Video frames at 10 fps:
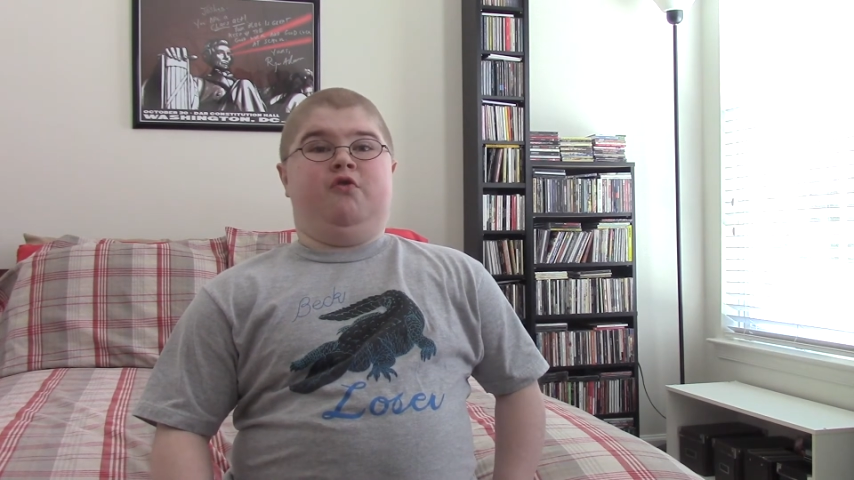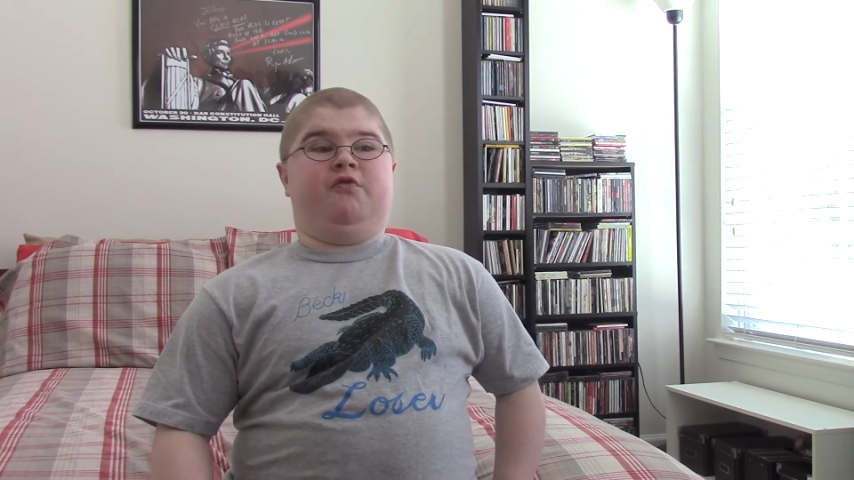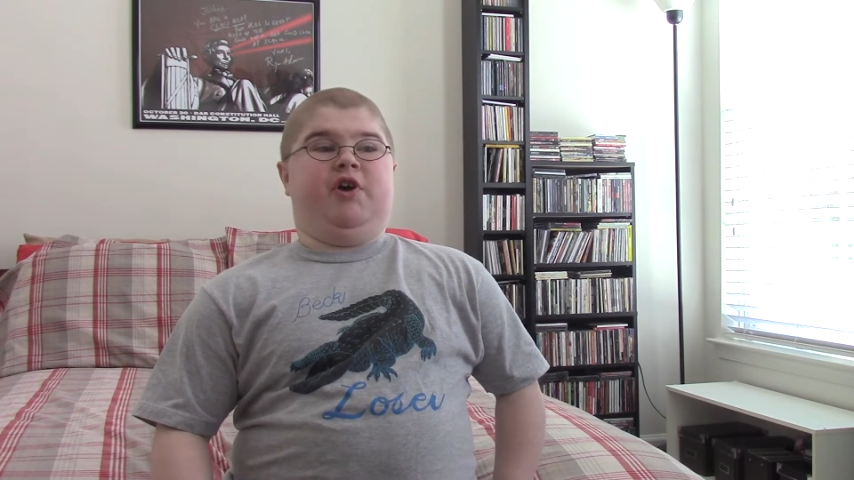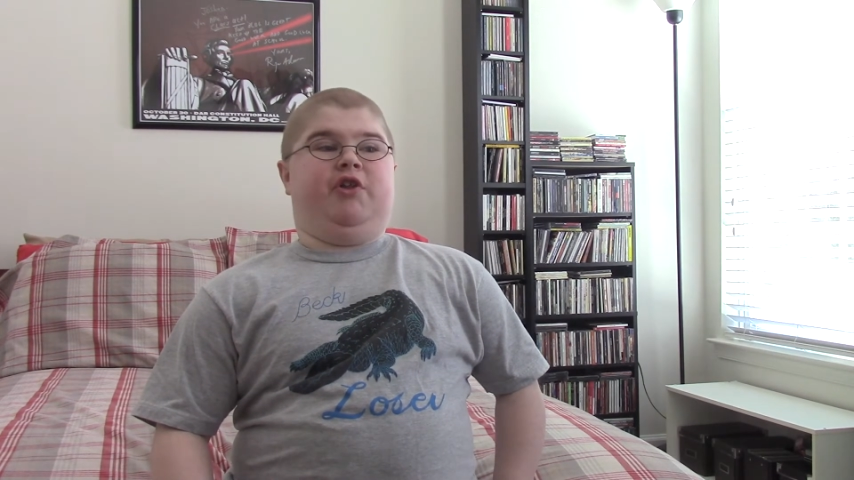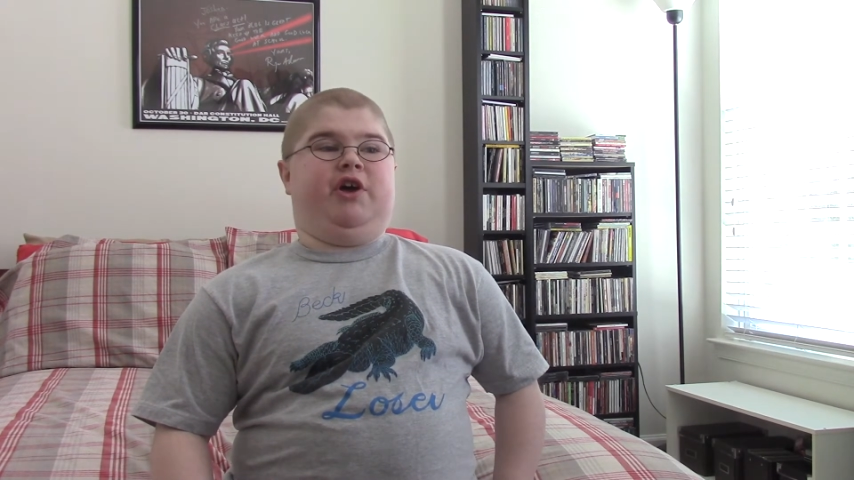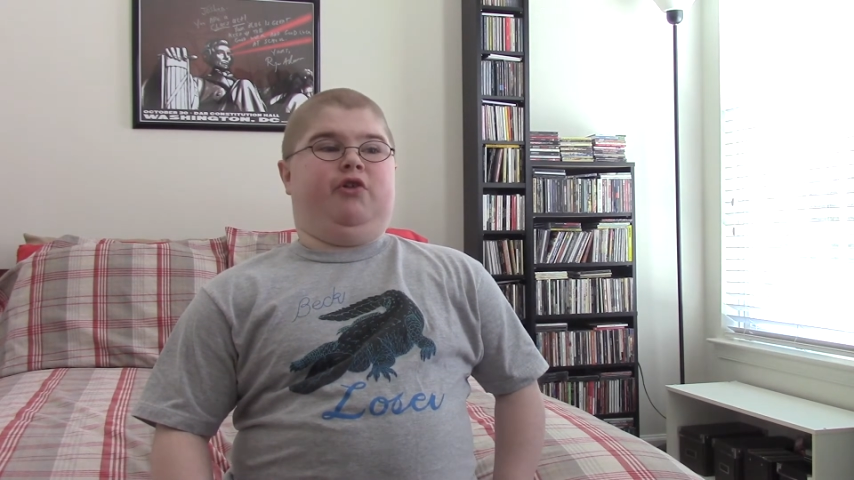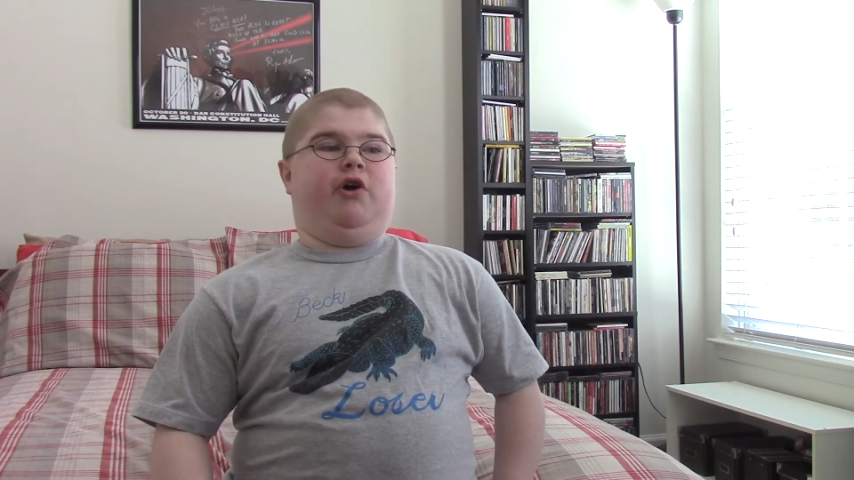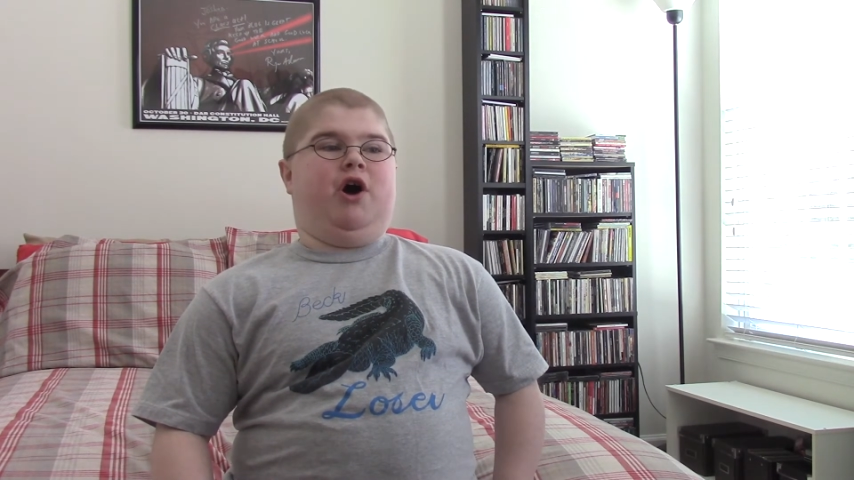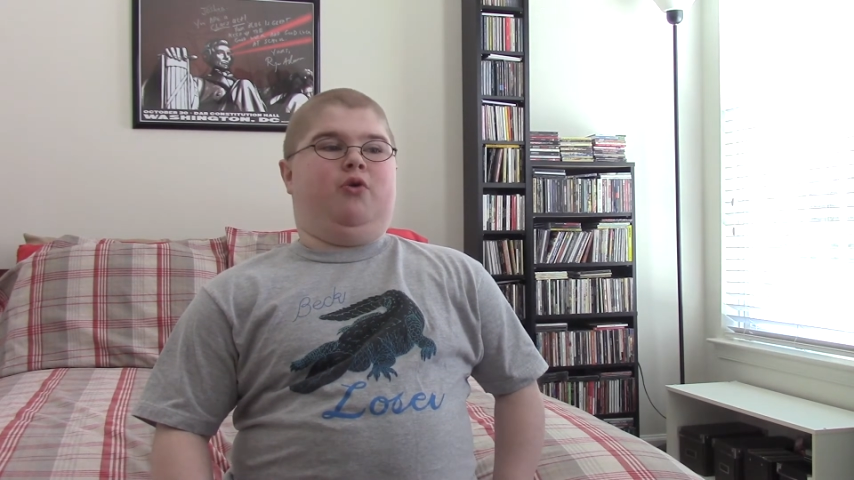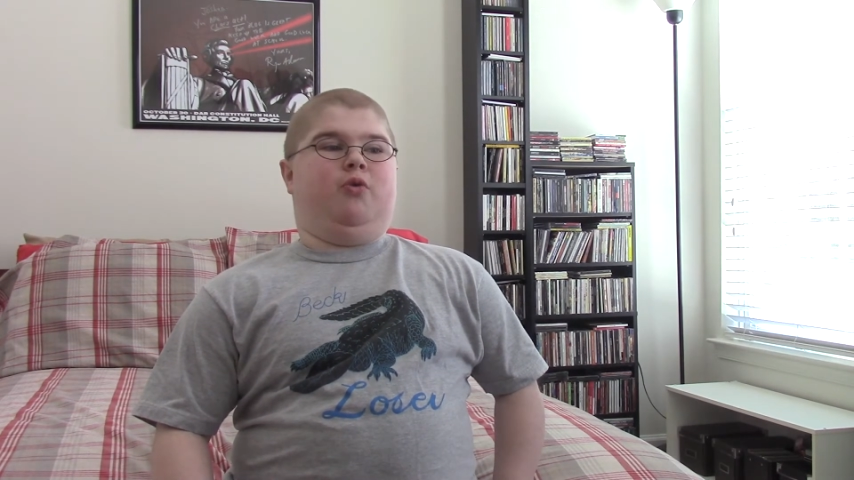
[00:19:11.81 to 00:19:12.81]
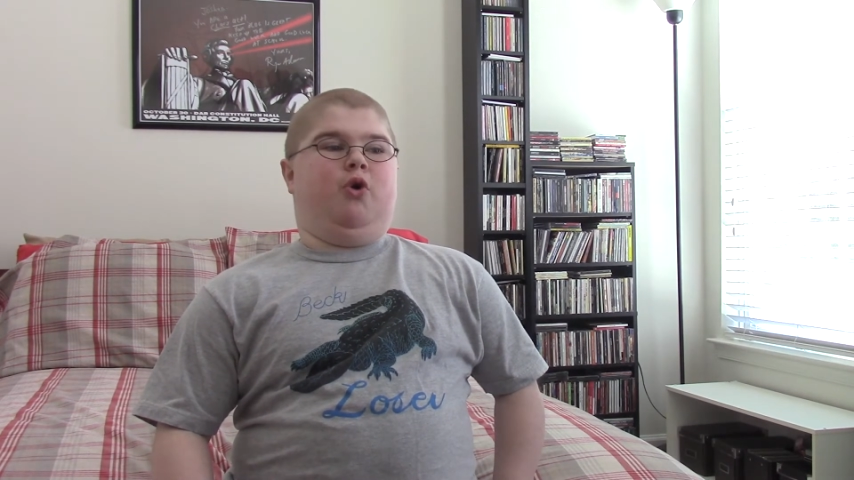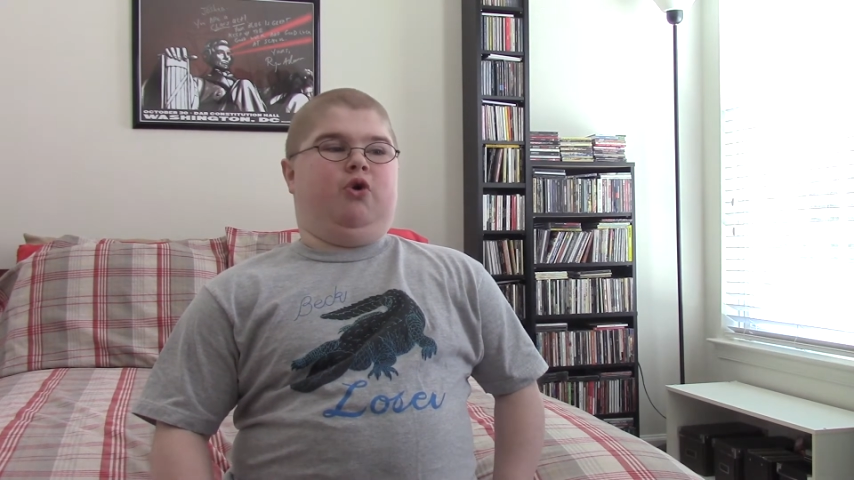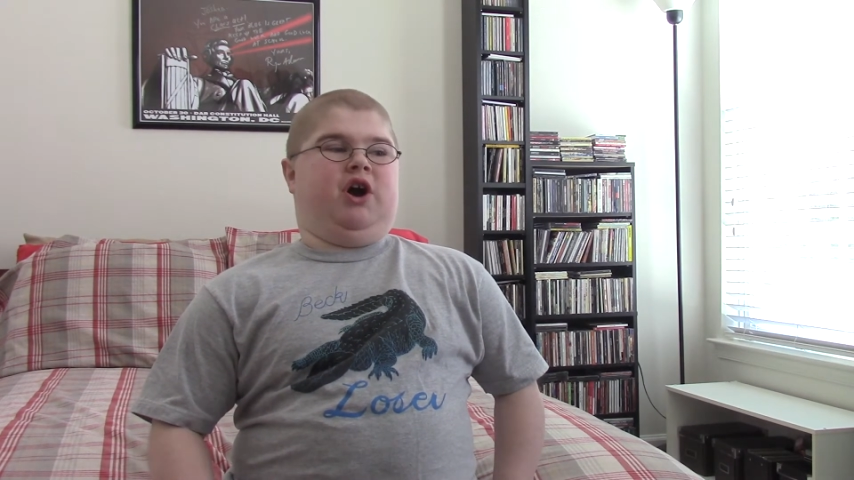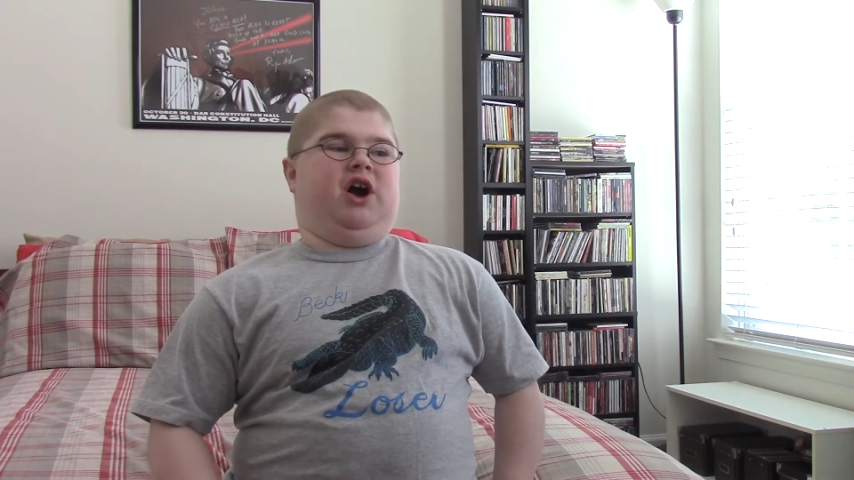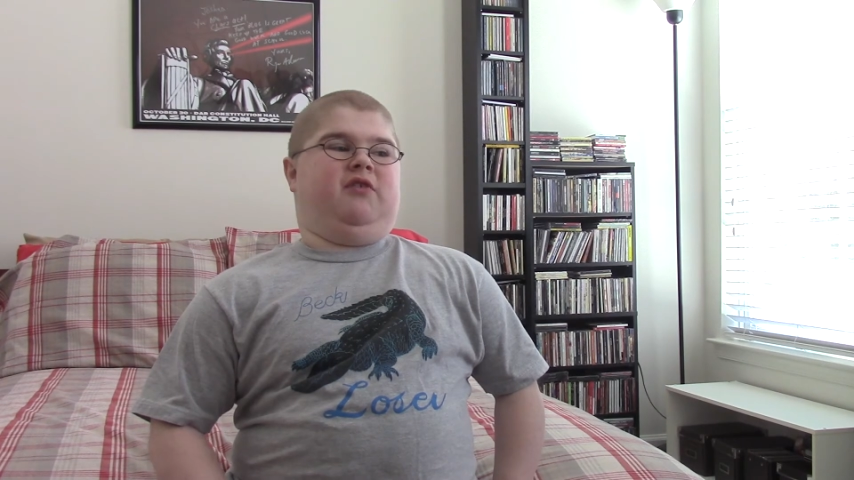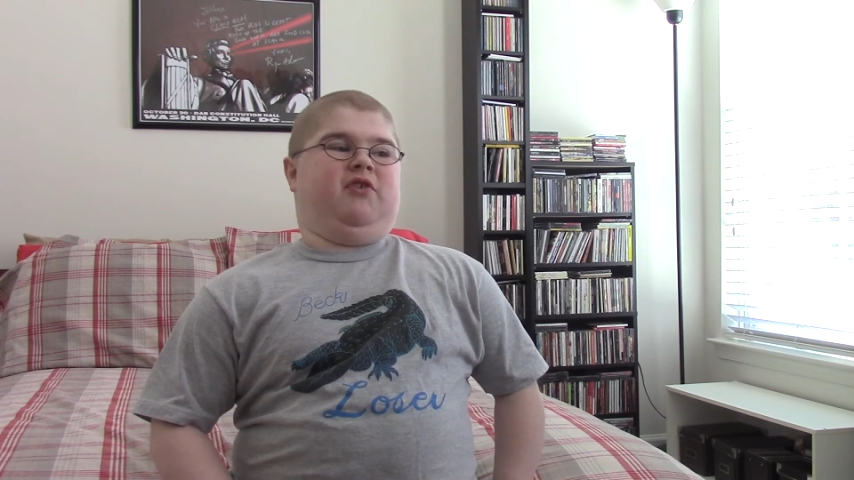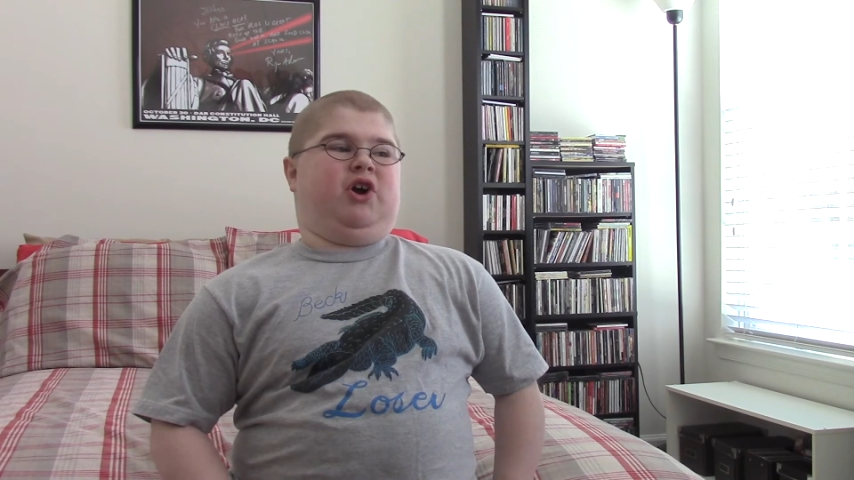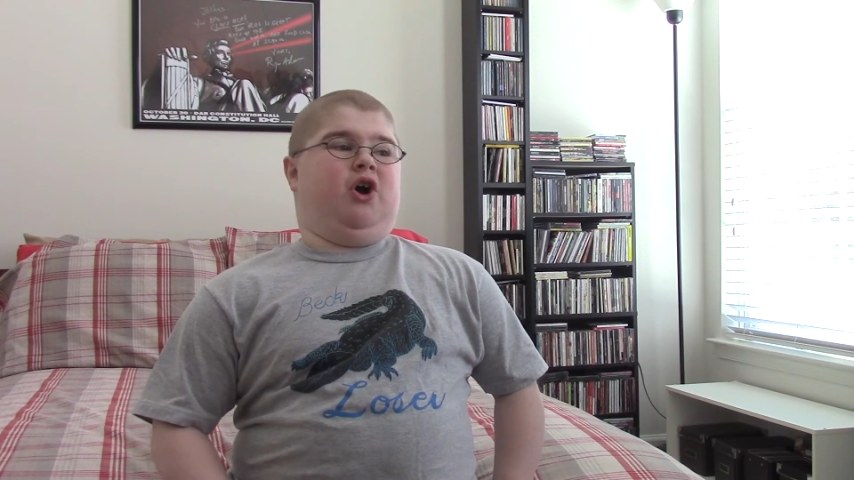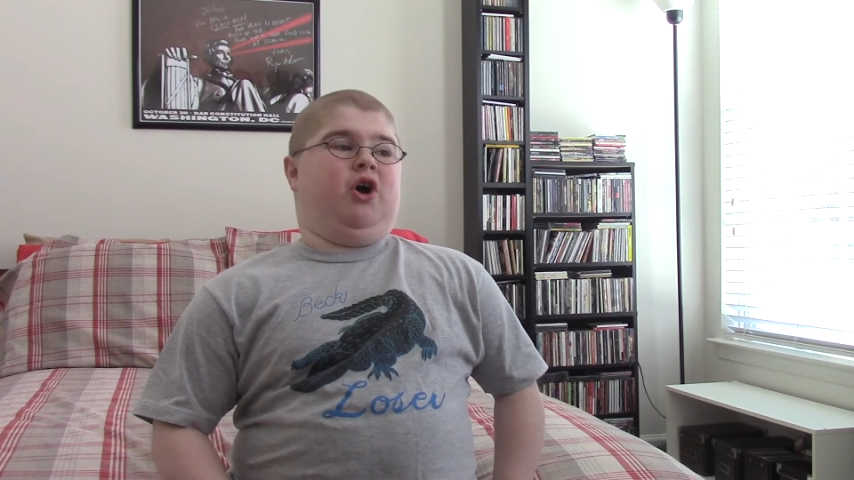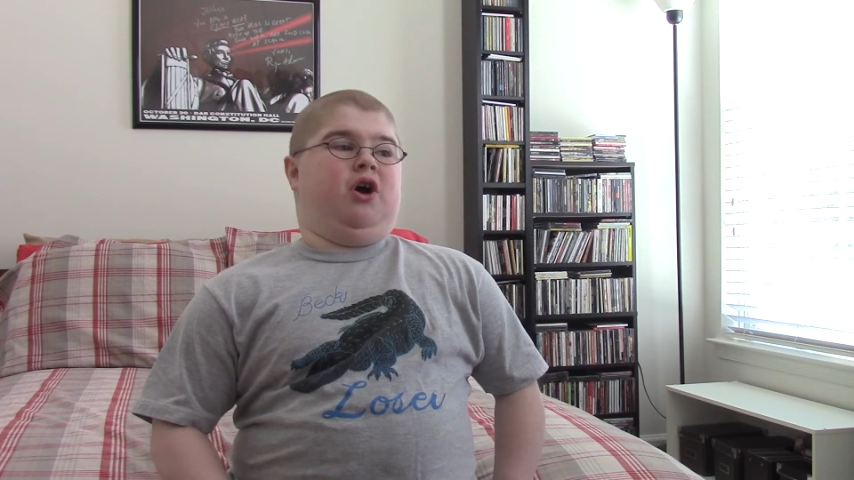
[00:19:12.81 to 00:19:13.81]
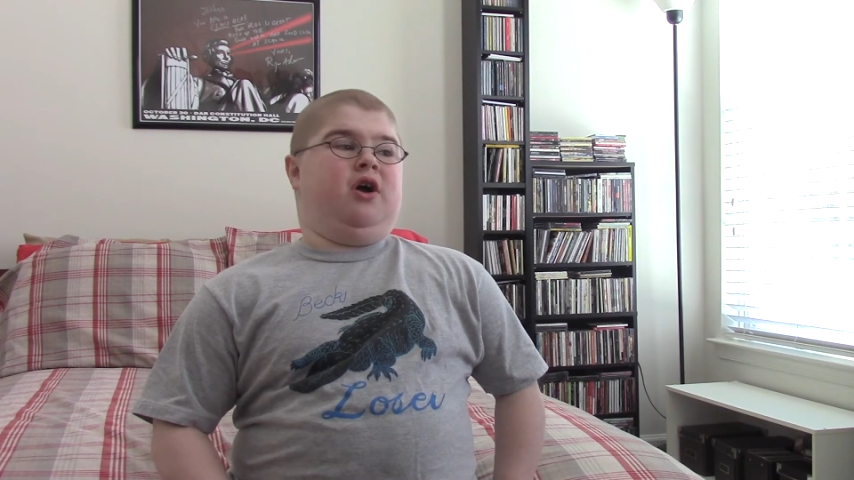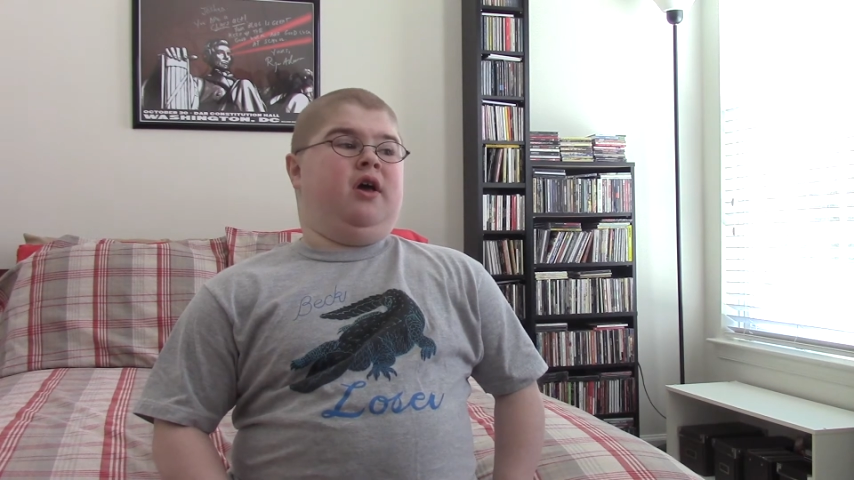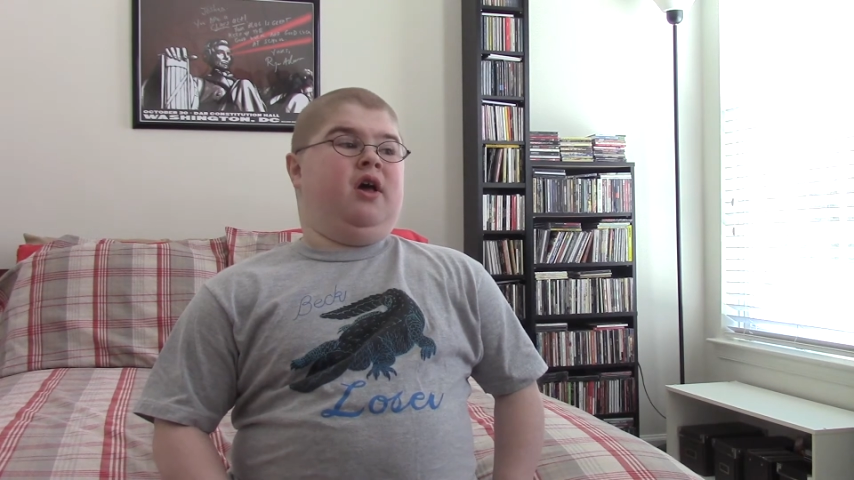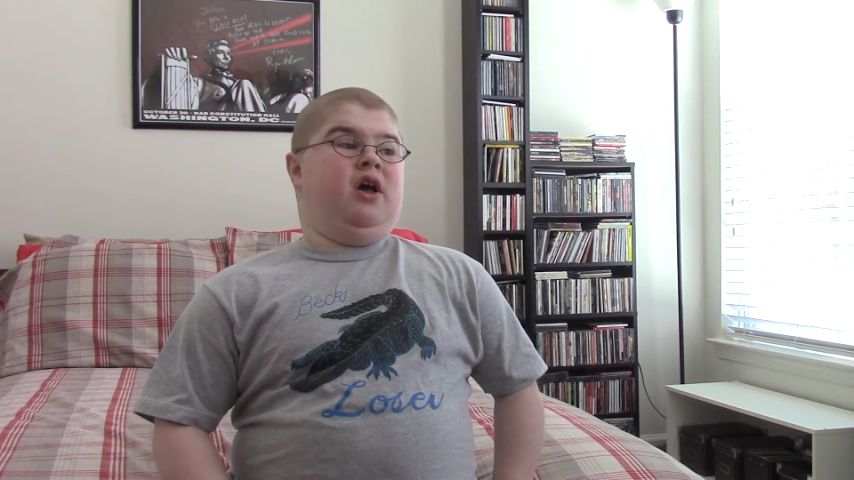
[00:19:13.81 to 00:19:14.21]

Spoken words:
feeling low will kind of occur,